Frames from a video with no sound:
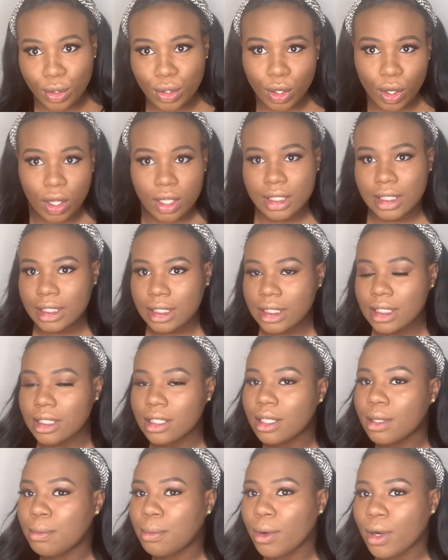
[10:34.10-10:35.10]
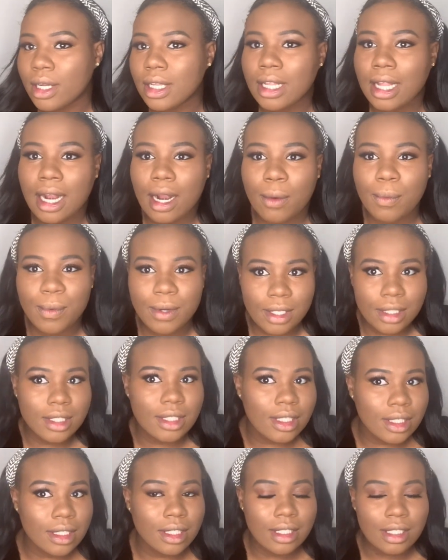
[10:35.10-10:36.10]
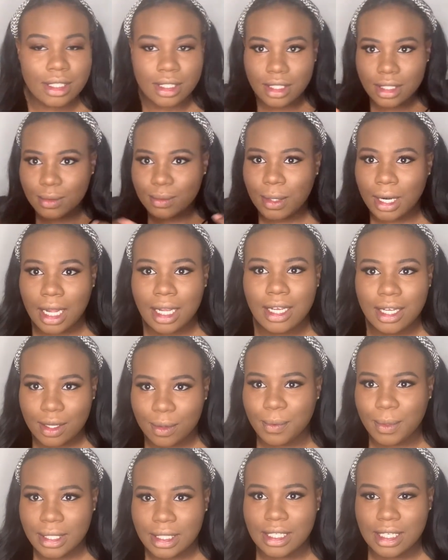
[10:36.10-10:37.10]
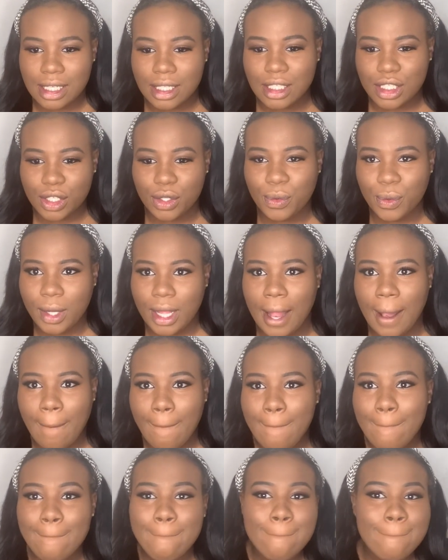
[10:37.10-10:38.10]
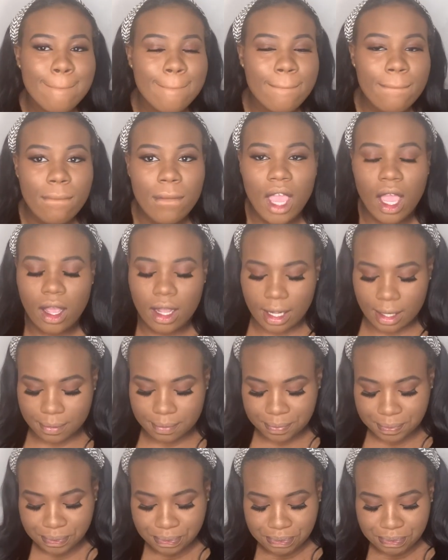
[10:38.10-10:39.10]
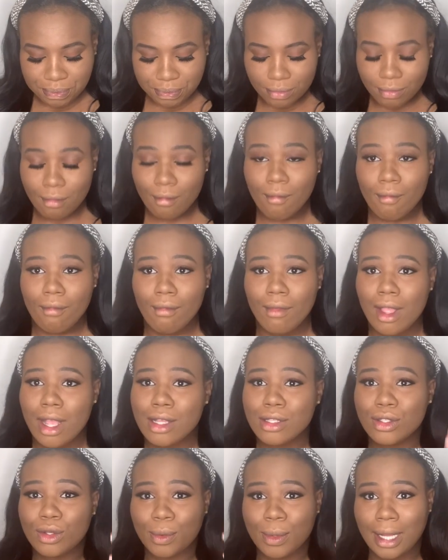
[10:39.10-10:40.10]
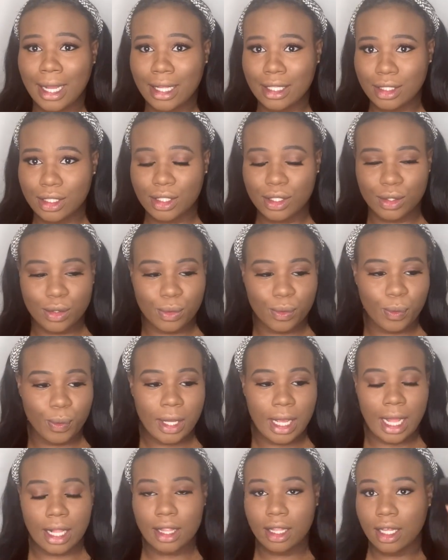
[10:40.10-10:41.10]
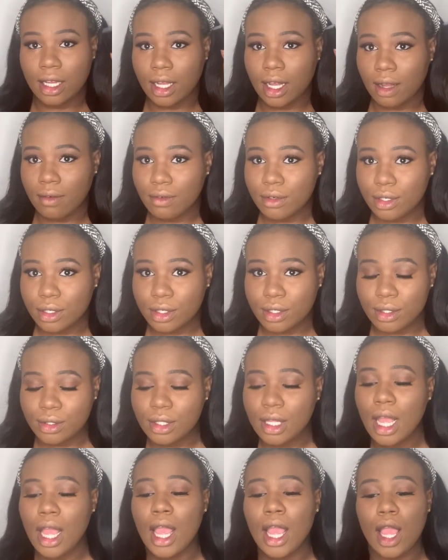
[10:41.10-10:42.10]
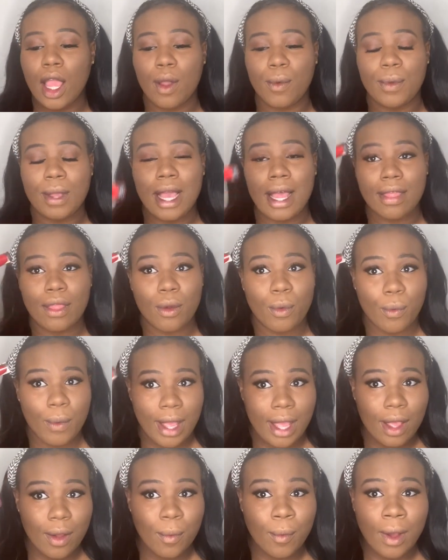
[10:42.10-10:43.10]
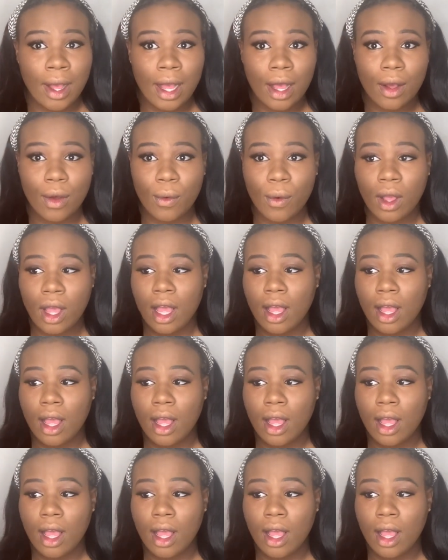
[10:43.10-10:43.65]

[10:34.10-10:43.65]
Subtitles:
y'all. This is the part that I wanted to, this is what I couldn't wait to get to, okay? Okay. So we got two. We got the CoverGirls and we got the Wet n Wild